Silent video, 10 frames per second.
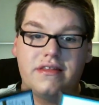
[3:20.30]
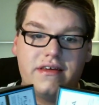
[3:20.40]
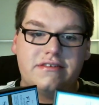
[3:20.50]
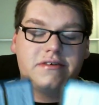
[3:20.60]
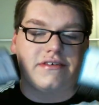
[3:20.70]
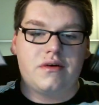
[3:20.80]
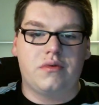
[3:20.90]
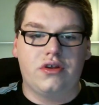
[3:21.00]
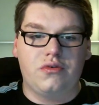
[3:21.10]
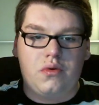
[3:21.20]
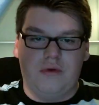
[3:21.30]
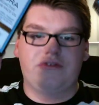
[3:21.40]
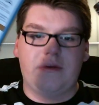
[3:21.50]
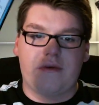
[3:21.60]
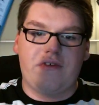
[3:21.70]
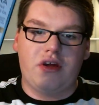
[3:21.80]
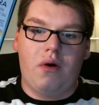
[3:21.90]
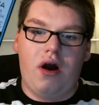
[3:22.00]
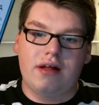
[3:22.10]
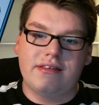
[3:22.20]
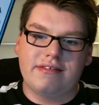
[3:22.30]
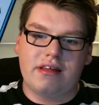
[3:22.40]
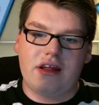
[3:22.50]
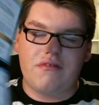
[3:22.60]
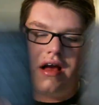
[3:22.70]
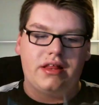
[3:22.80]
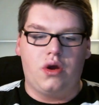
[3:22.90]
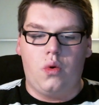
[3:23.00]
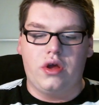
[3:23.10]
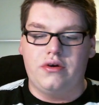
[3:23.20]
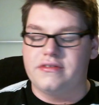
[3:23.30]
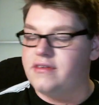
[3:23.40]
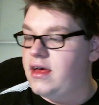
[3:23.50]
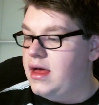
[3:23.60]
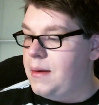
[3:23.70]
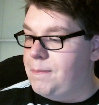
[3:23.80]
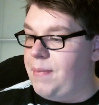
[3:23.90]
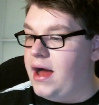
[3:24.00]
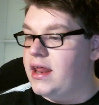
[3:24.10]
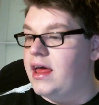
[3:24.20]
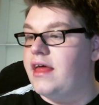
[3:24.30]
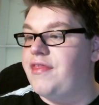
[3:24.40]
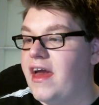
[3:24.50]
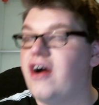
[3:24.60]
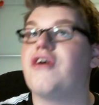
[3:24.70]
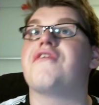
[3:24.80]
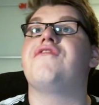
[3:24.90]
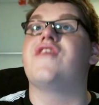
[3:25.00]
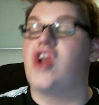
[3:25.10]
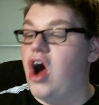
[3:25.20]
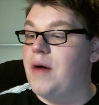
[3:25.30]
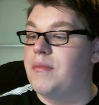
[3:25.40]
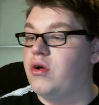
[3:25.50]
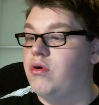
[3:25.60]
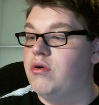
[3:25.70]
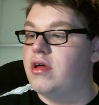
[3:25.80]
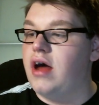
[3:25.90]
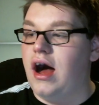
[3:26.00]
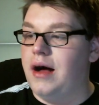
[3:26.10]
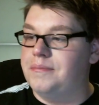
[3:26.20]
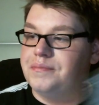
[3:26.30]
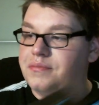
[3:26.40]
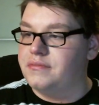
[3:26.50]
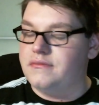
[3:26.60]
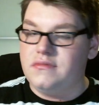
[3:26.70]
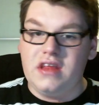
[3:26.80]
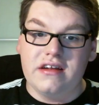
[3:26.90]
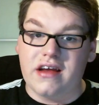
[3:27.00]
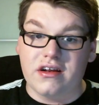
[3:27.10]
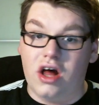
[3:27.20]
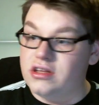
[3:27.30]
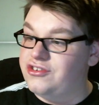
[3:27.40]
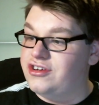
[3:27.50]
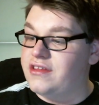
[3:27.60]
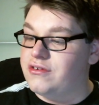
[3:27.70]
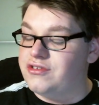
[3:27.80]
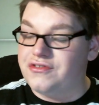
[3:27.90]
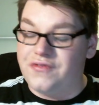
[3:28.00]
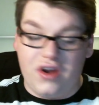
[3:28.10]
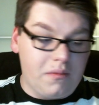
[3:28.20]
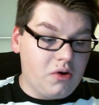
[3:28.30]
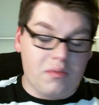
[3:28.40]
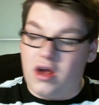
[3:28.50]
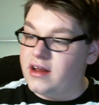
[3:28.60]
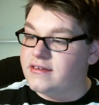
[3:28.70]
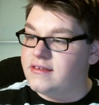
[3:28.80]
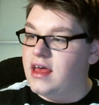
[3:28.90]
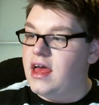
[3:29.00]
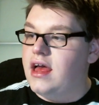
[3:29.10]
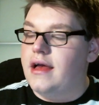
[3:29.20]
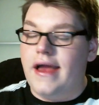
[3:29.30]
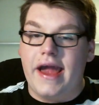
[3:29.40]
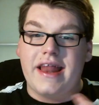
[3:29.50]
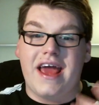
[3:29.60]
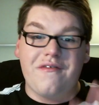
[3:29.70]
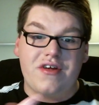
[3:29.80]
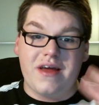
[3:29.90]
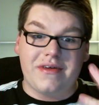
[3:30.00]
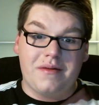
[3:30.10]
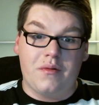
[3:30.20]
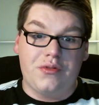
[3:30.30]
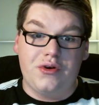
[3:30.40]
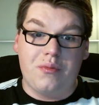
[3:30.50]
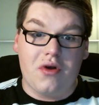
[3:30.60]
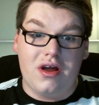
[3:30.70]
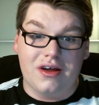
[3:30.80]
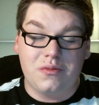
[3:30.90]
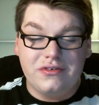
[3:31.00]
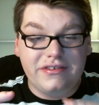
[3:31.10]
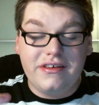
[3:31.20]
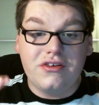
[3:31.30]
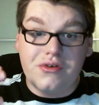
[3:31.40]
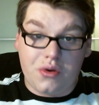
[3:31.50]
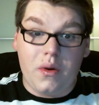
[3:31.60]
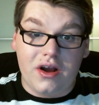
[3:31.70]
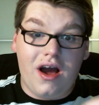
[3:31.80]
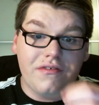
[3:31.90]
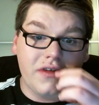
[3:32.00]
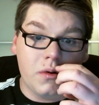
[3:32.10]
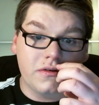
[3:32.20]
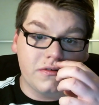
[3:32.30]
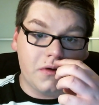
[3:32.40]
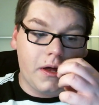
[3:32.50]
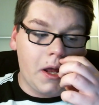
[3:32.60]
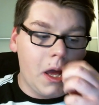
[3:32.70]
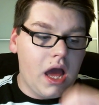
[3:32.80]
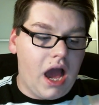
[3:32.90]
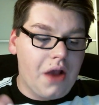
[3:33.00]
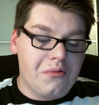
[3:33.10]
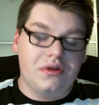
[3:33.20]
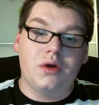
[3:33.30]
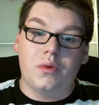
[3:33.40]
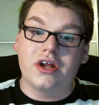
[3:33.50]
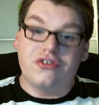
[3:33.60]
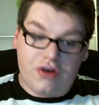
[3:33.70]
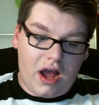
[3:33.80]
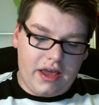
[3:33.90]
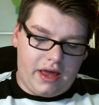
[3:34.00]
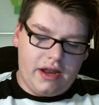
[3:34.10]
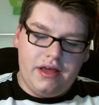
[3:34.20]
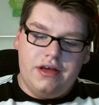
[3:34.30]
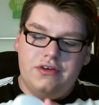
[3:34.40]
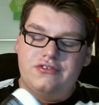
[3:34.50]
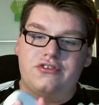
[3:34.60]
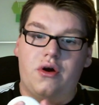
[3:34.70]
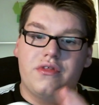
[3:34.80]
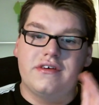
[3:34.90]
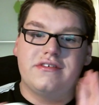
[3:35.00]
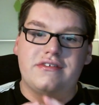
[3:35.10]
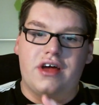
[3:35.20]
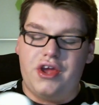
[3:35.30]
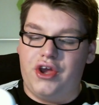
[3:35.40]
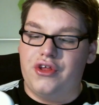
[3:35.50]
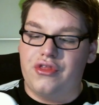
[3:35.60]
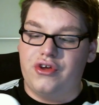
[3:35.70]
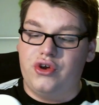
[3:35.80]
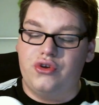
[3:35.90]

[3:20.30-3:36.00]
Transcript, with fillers: this because I want to do a whole separate video on the Sunday Riley oils, but they are phenomenal technology, and they're just phenomenal products. And every time they come up with a new product, which isn't quite often, which is good, I really want to try it. So this is the